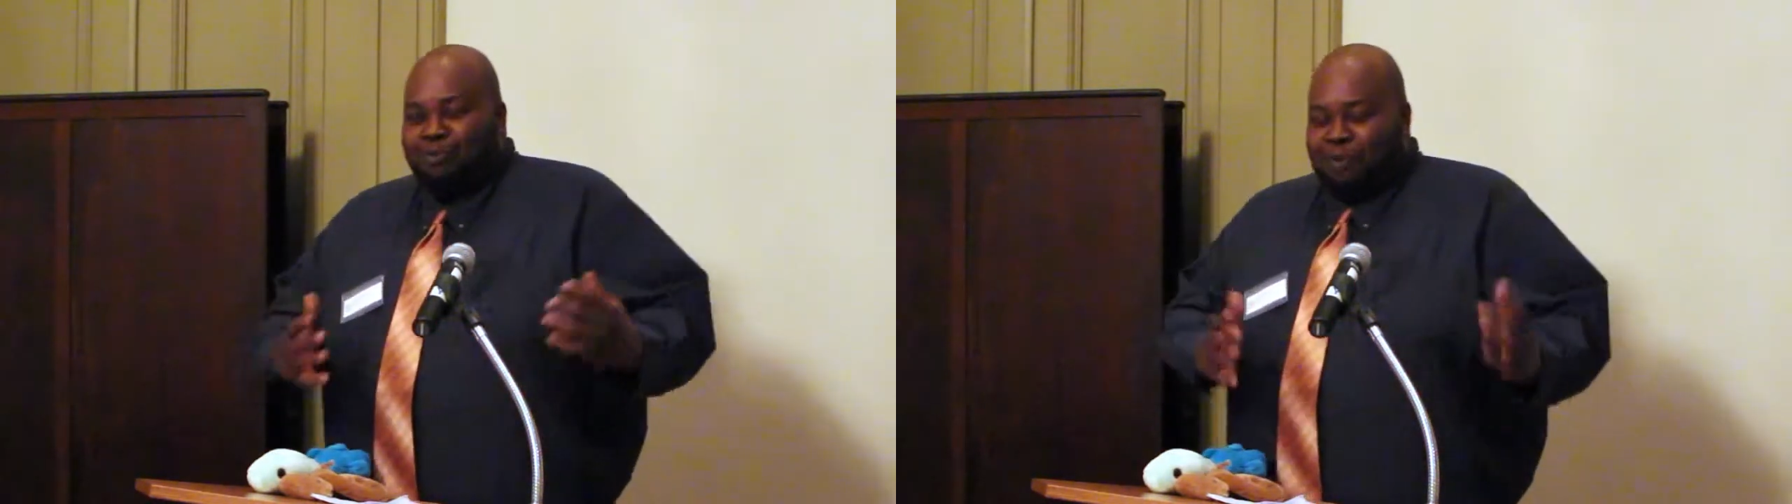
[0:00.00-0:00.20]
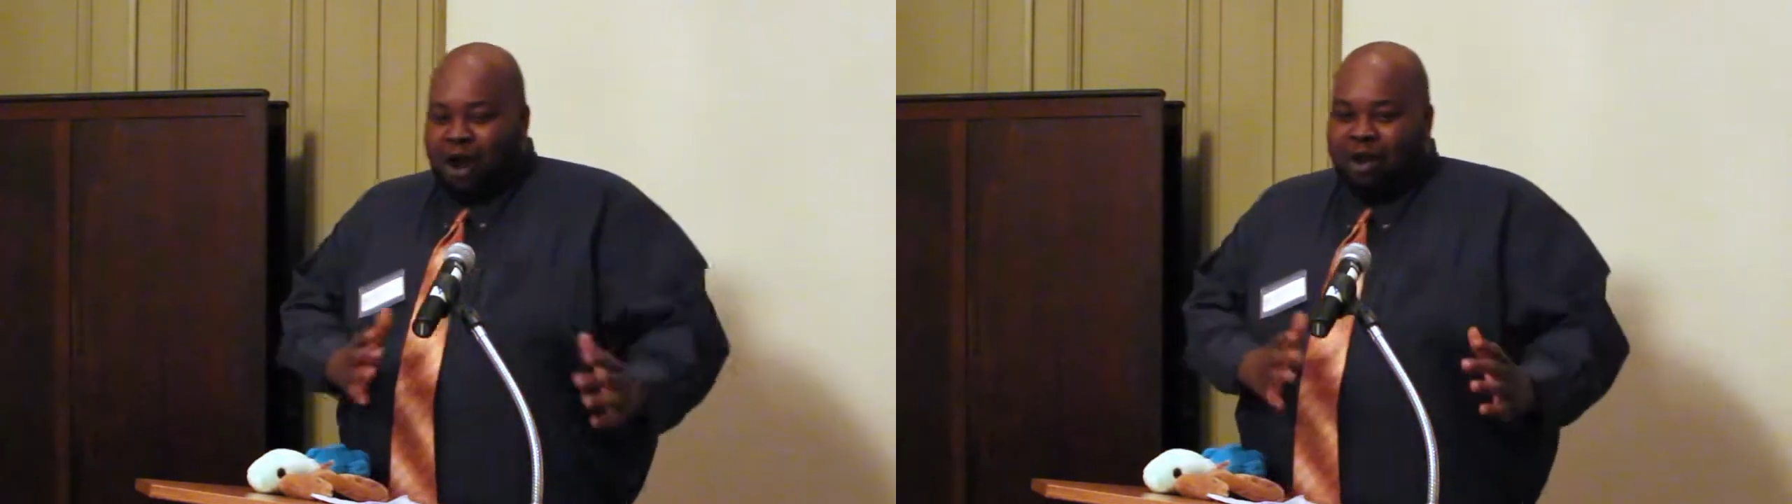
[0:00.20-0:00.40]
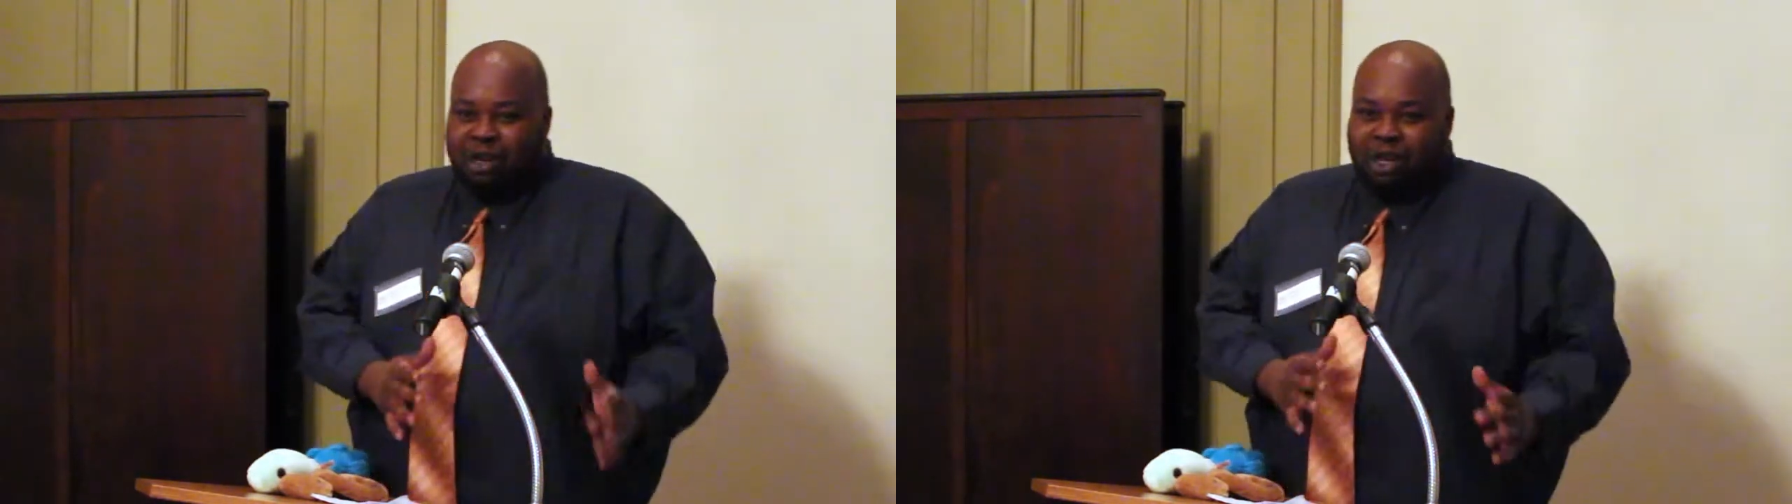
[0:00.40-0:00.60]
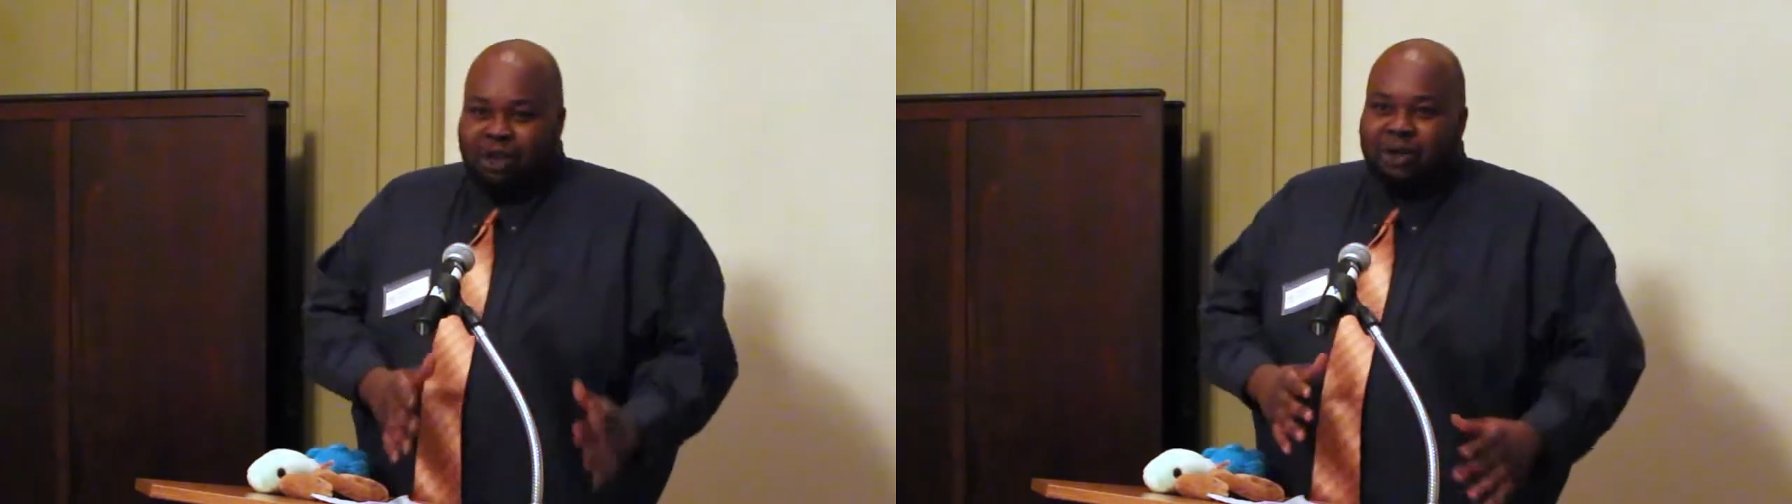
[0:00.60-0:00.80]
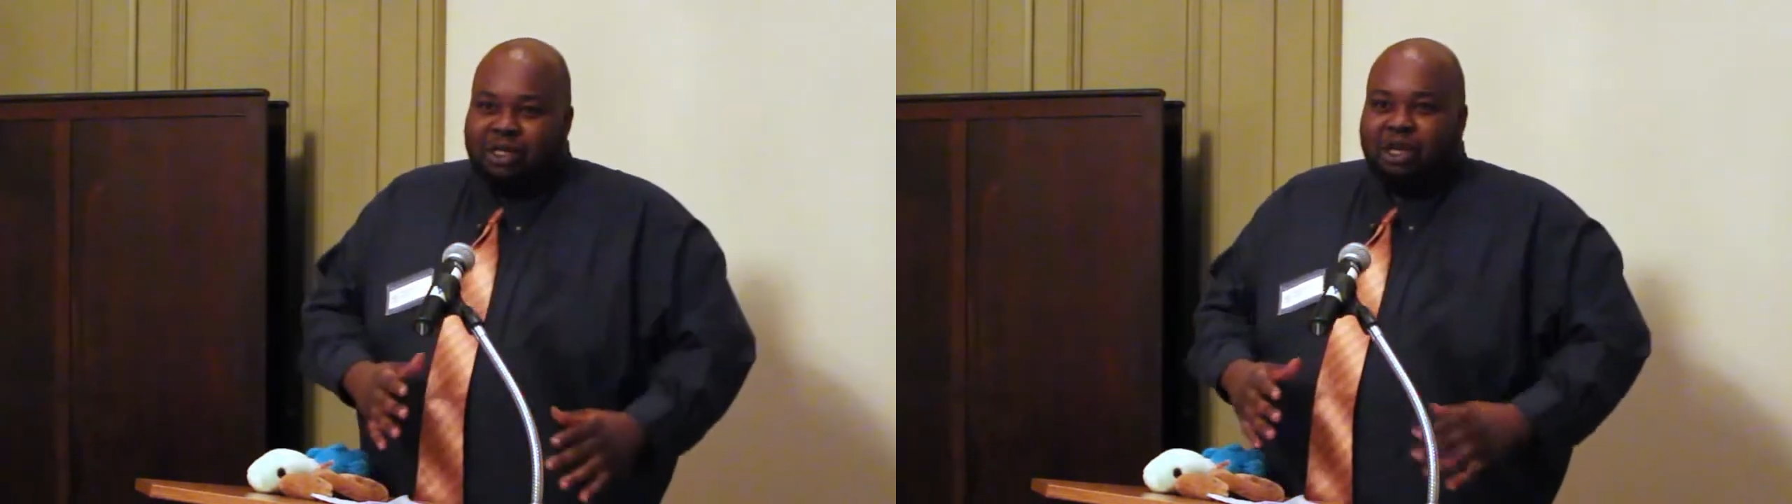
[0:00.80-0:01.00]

part of the unit